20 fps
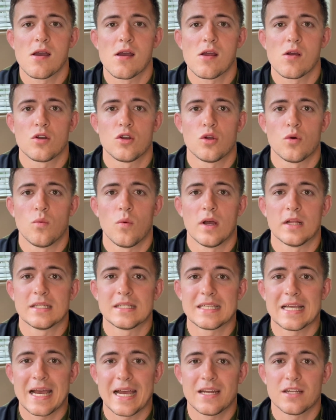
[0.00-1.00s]
to one
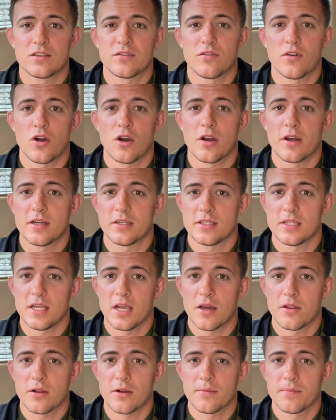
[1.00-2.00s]
side as far as the
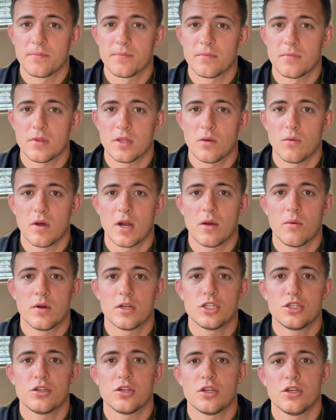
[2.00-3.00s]
other, then what I want
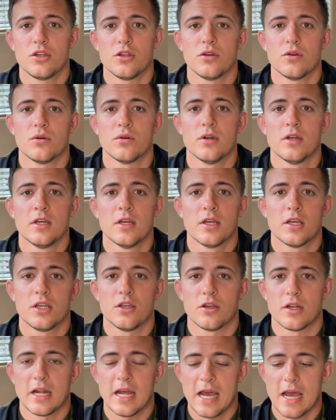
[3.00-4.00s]
you to do, you're
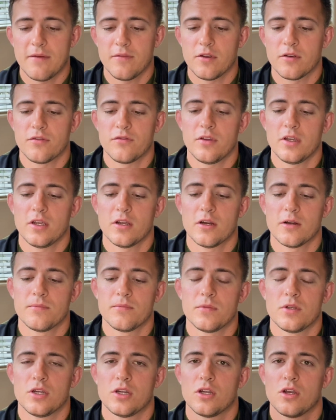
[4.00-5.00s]
going to have your finger, you're
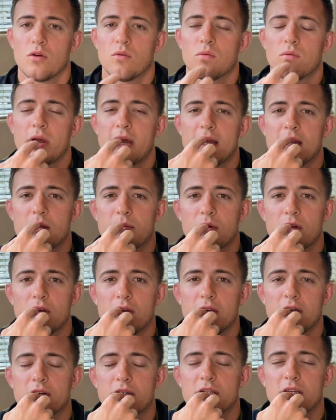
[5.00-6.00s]
going to go right in the middle of your
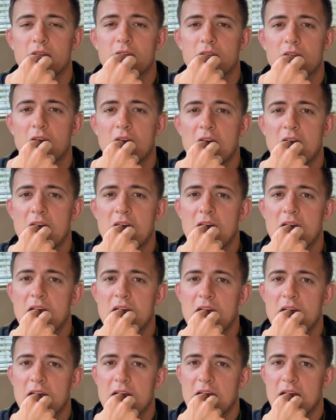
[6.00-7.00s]
teeth.
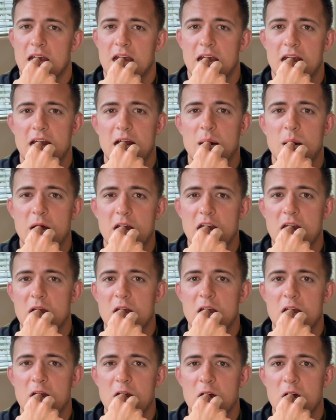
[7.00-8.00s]
And I want you
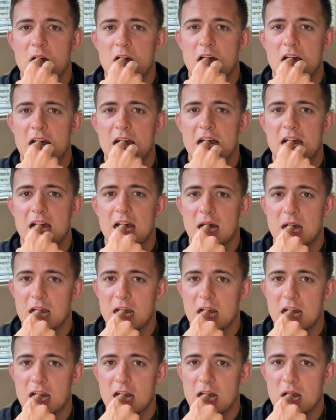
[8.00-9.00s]
to, when you're in
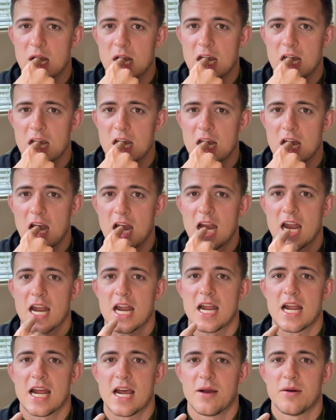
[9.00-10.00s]
this position,
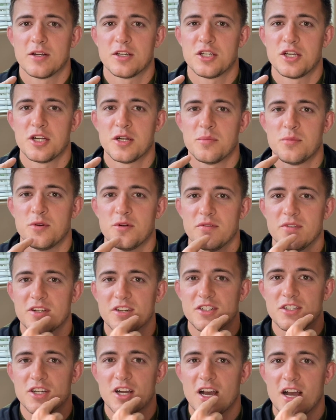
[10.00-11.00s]
I want you to move your
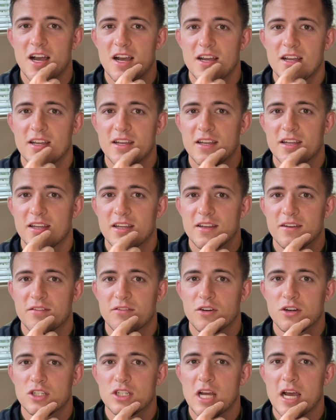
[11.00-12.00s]
jaw
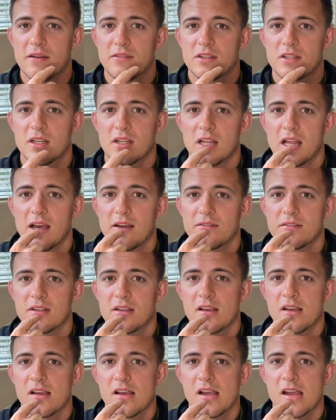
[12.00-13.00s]
first off to the left.
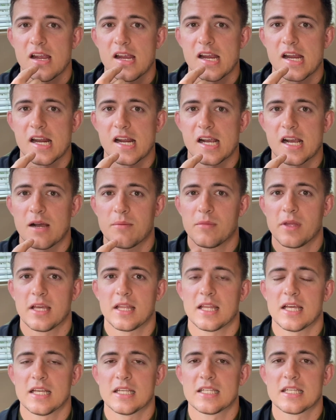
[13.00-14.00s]
You're gonna come like
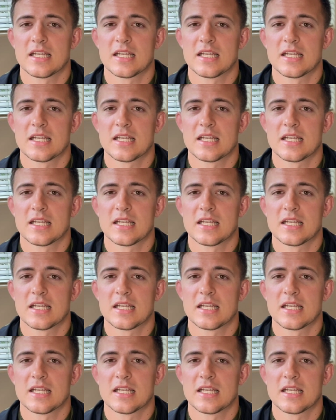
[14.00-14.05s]
this,